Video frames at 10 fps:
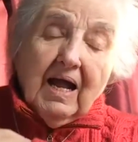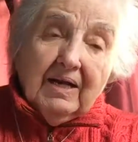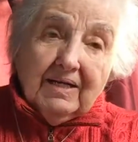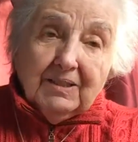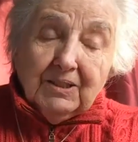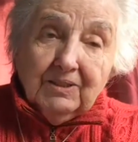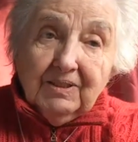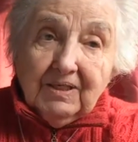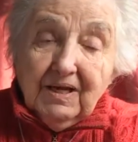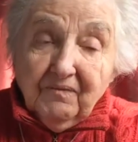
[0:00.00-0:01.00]
And it's
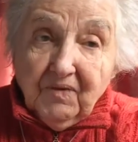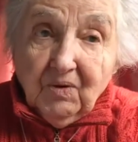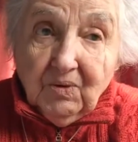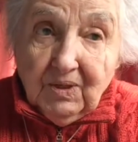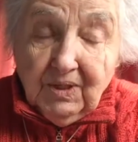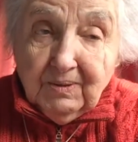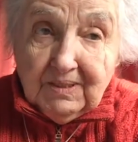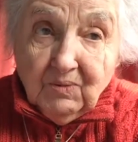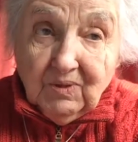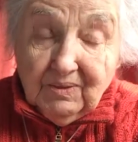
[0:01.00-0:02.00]
good if you're
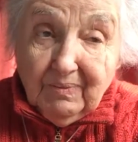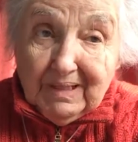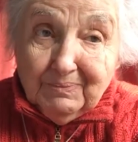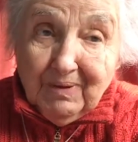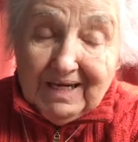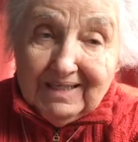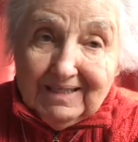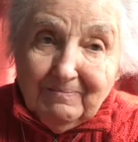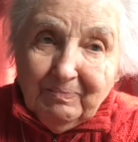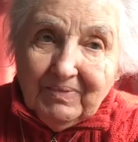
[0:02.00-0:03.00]
using water-based paint
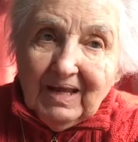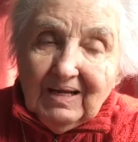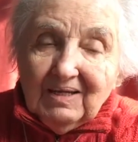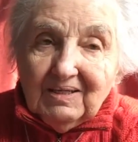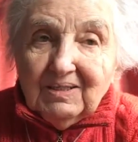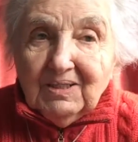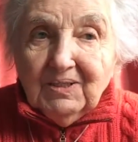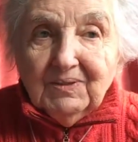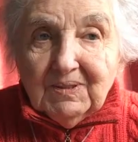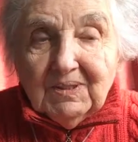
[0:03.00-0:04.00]
to
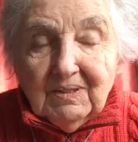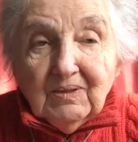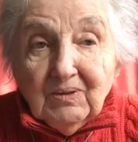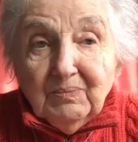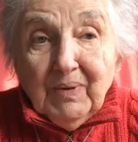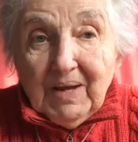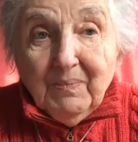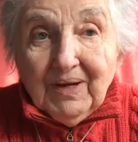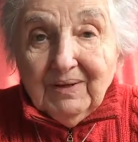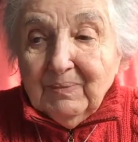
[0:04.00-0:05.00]
use good
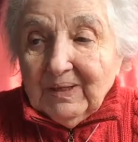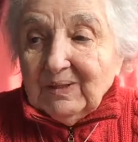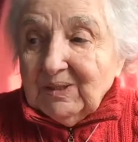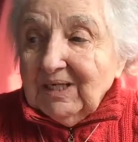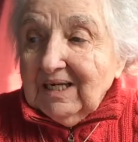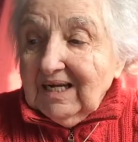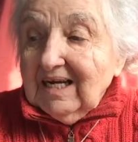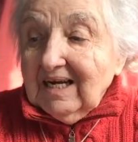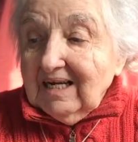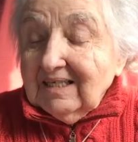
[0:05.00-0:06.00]
paper, because
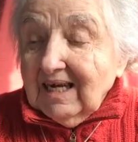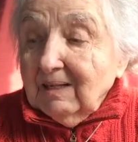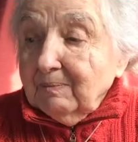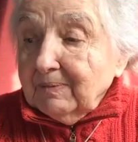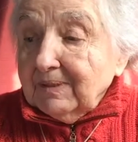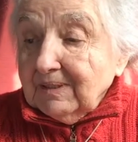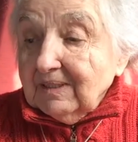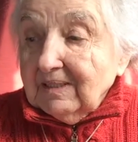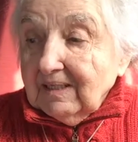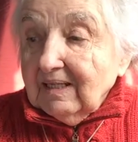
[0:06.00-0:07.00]
it helps
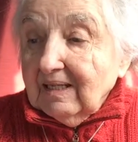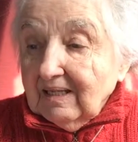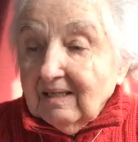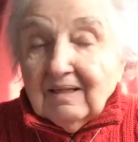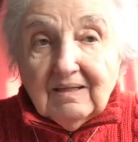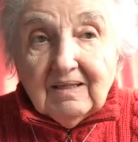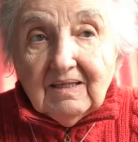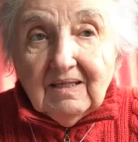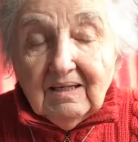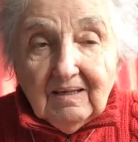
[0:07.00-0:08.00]

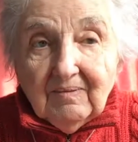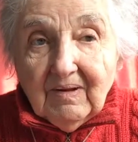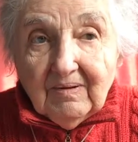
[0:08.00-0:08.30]
it